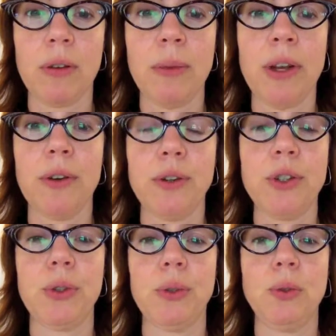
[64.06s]
a minute or
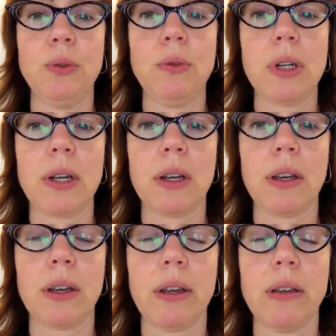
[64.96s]
two,
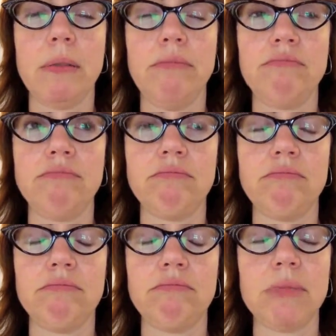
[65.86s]
I
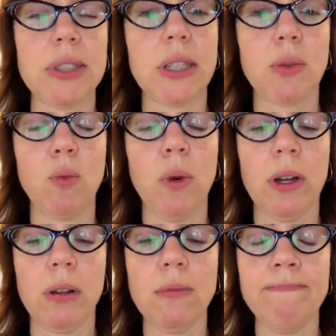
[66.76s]
said,
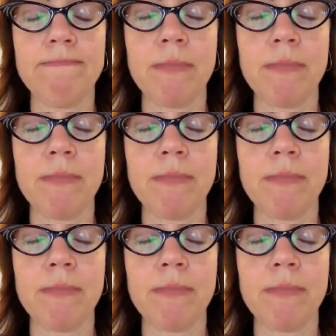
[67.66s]
well,